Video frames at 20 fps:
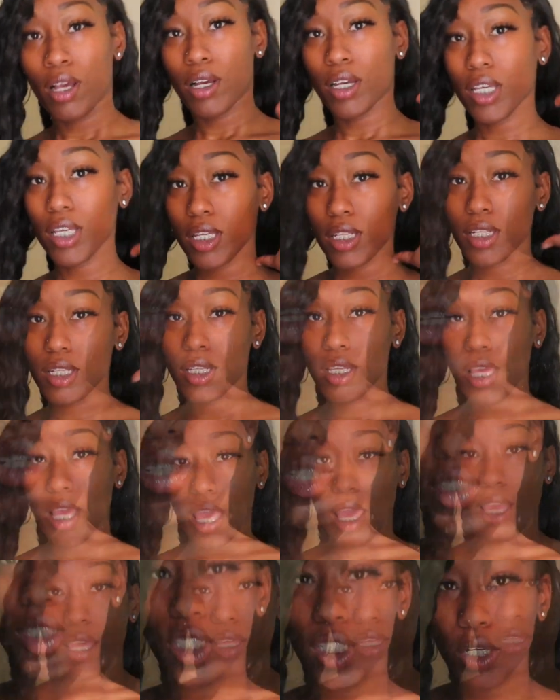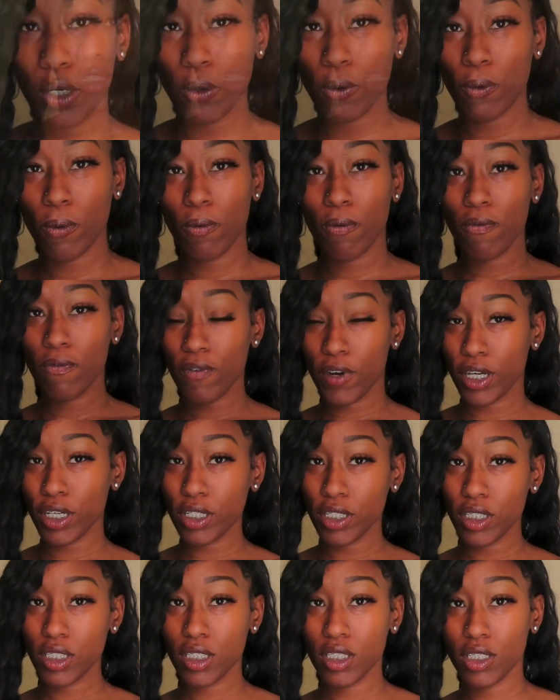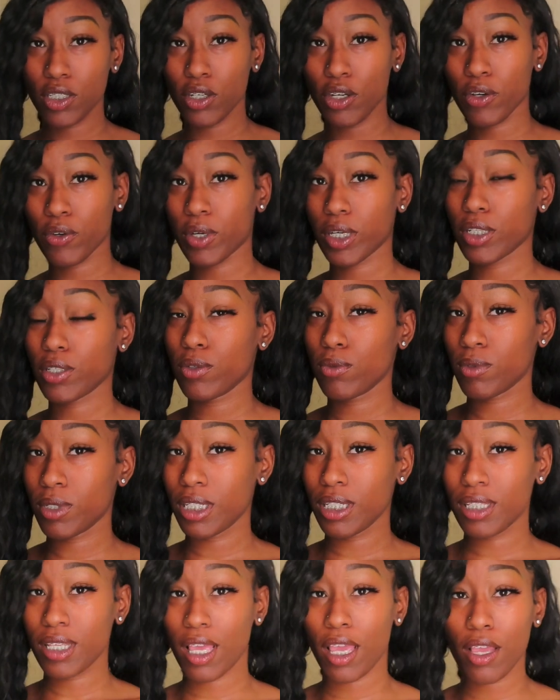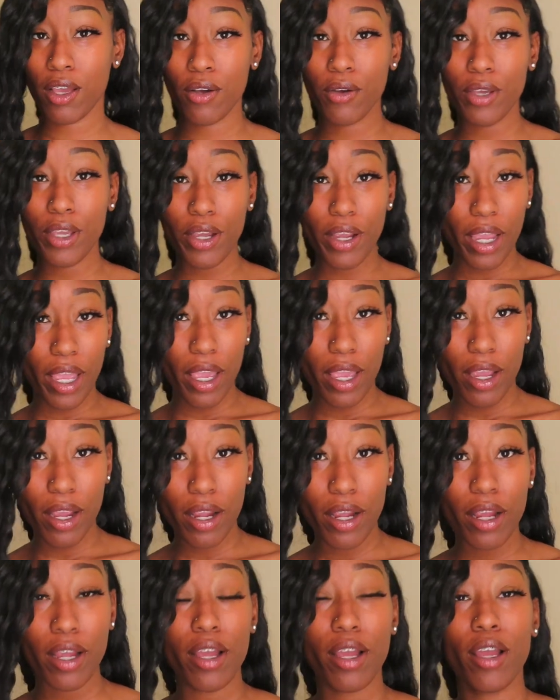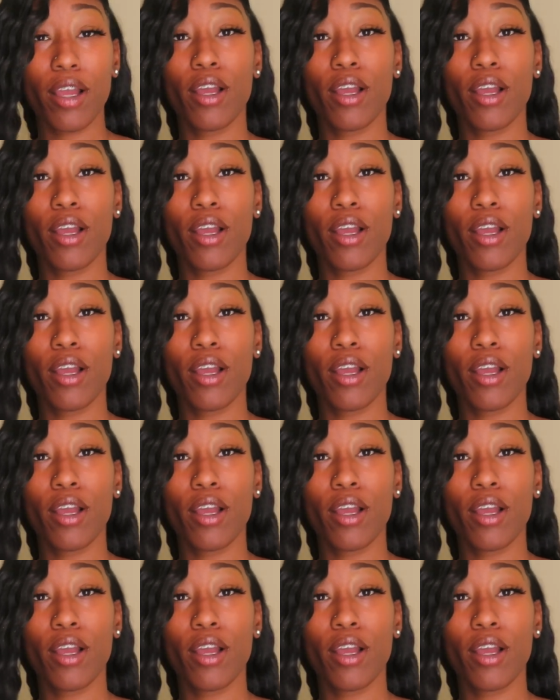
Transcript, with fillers: Easy as so first you're going to detangle your hair,